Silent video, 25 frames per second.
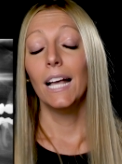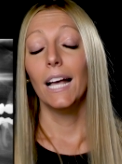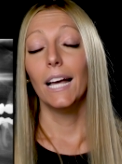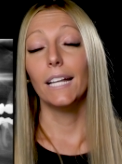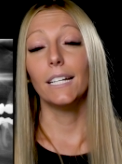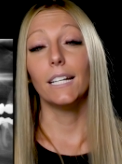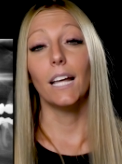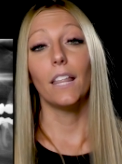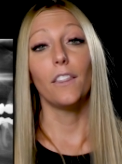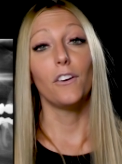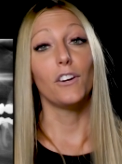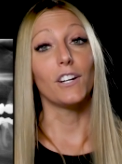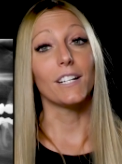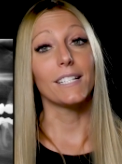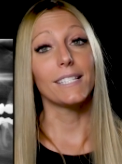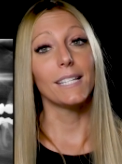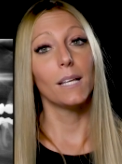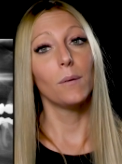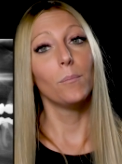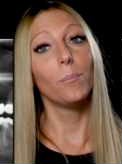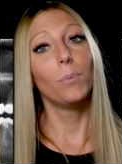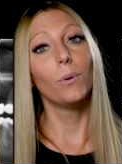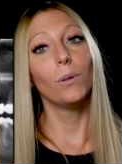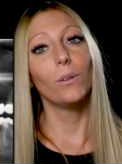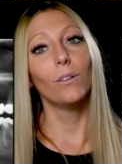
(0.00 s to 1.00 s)
Another
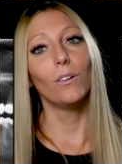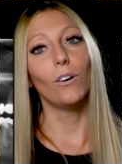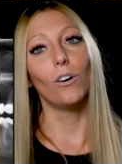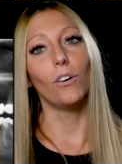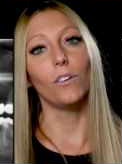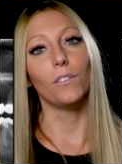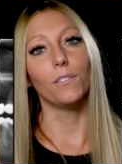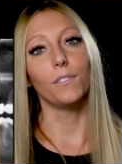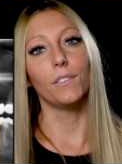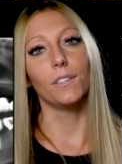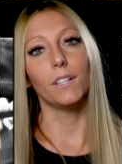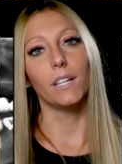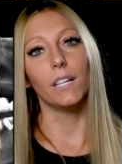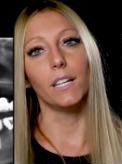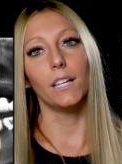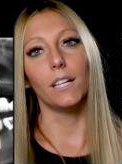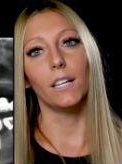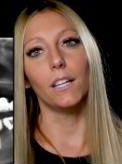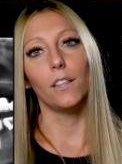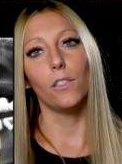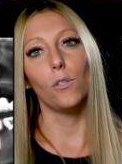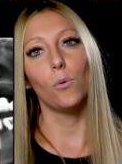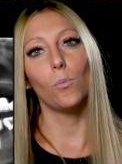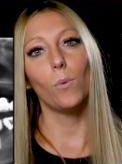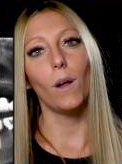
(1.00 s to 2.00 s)
example
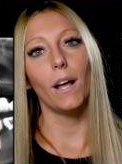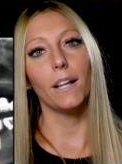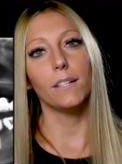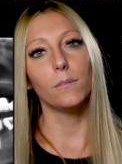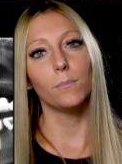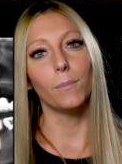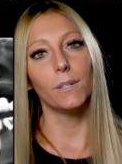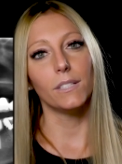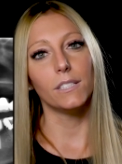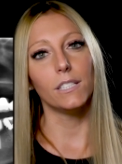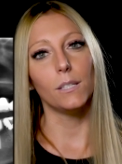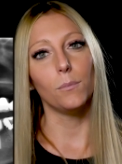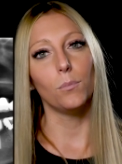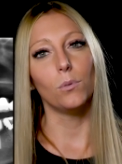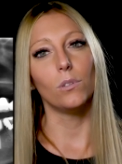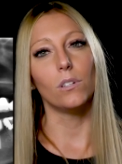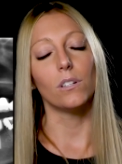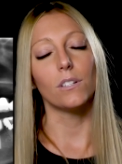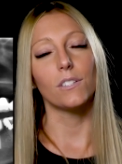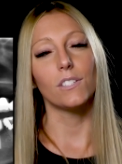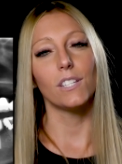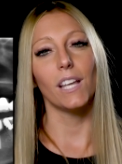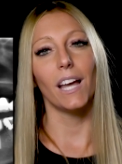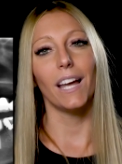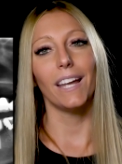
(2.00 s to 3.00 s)
on the right
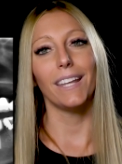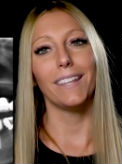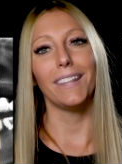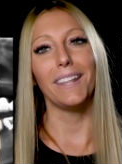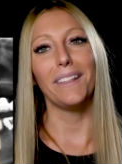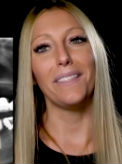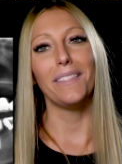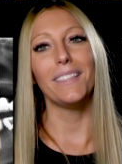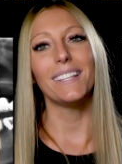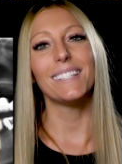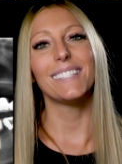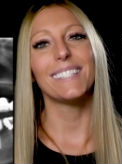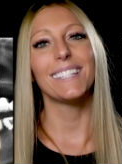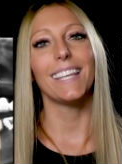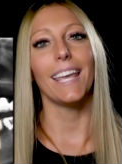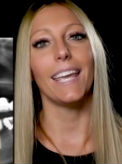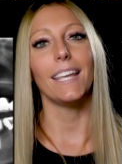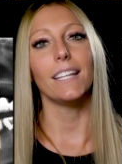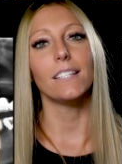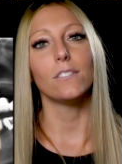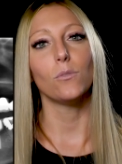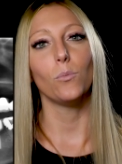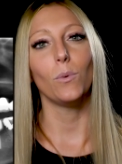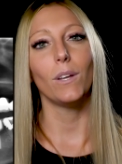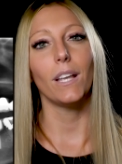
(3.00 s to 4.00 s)
mandibular side. In this
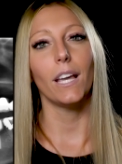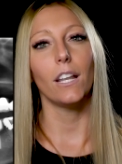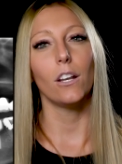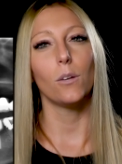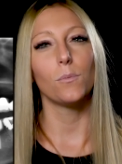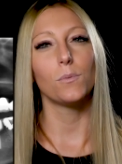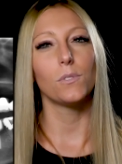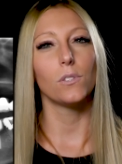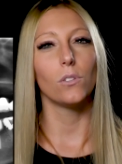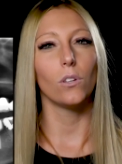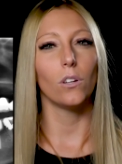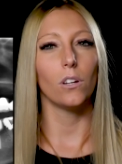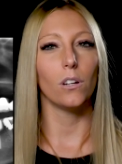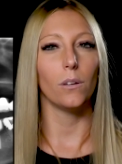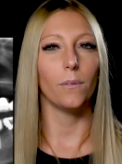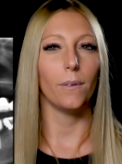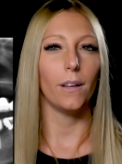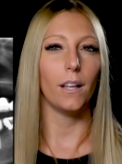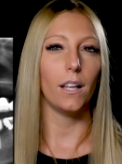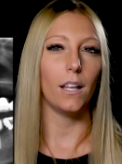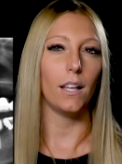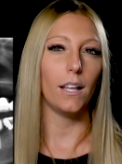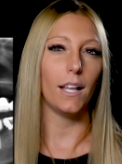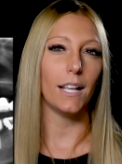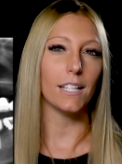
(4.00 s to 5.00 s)
case, we can observe
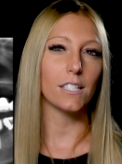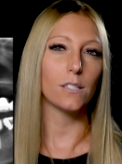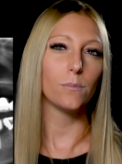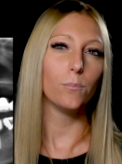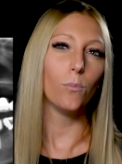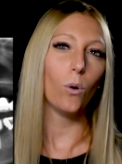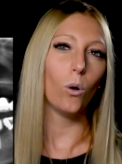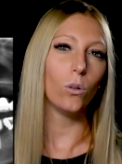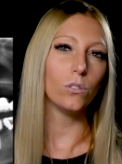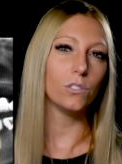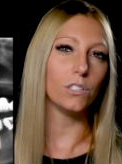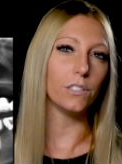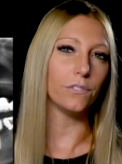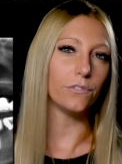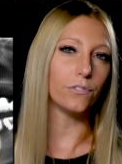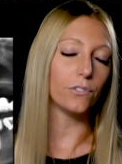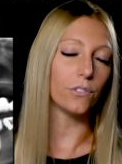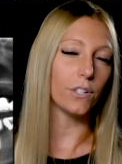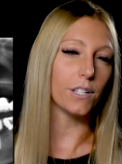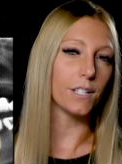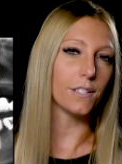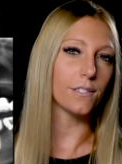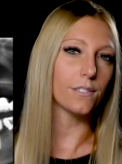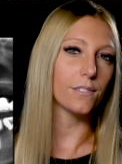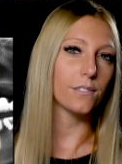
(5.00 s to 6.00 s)
a small
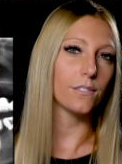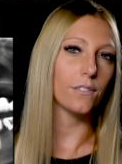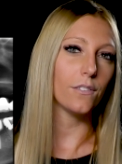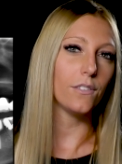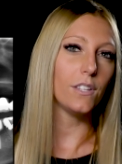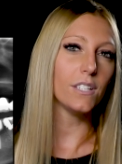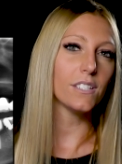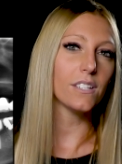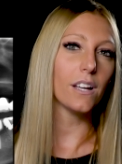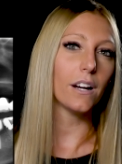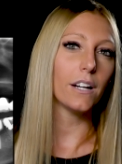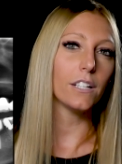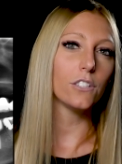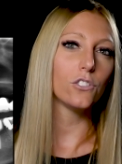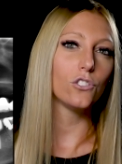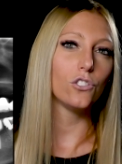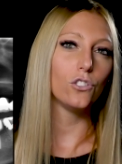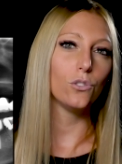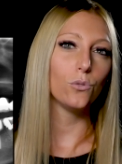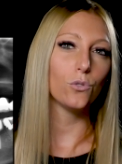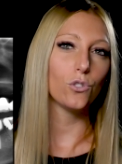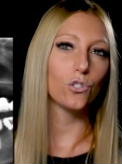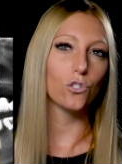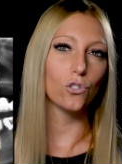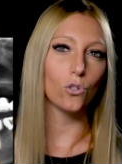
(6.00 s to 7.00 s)
difference. These are
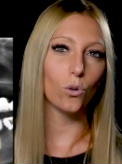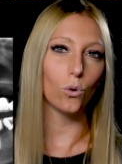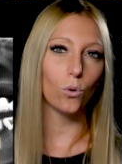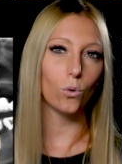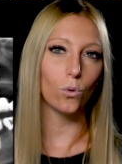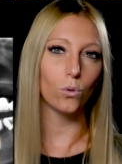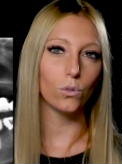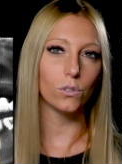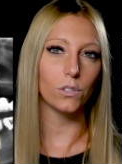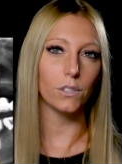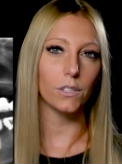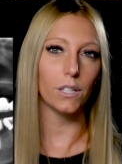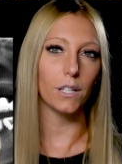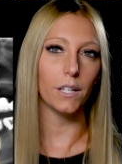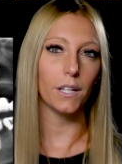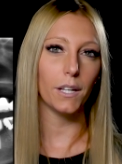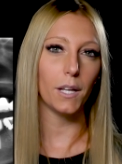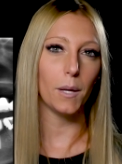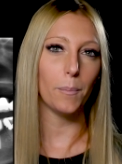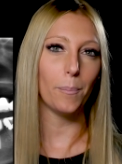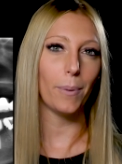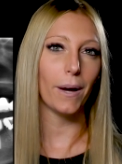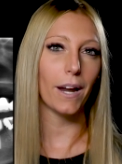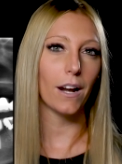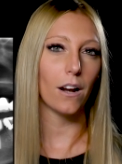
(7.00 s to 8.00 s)
2 short
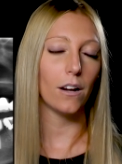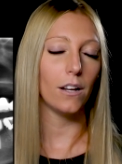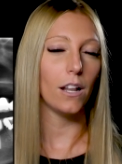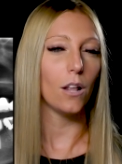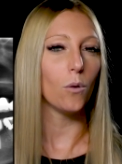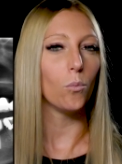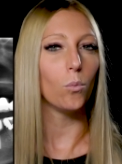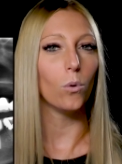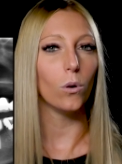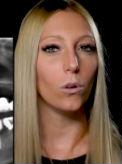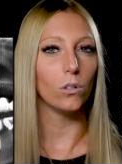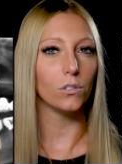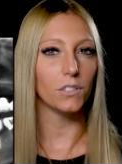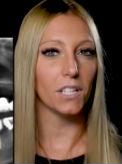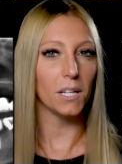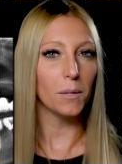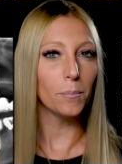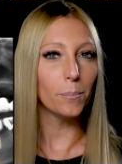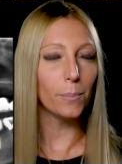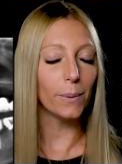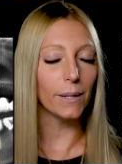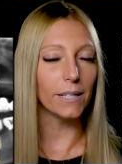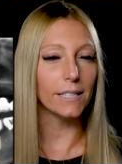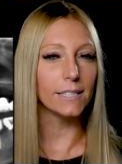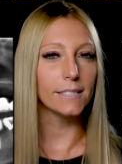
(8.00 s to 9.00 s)
parallel walled
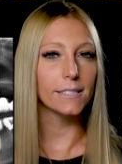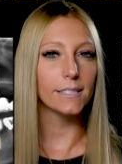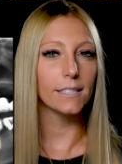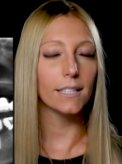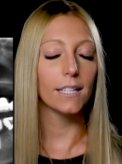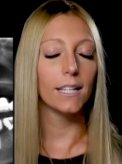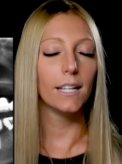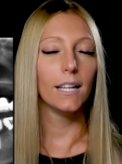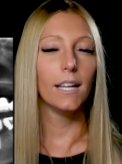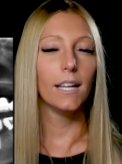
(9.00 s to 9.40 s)
implants.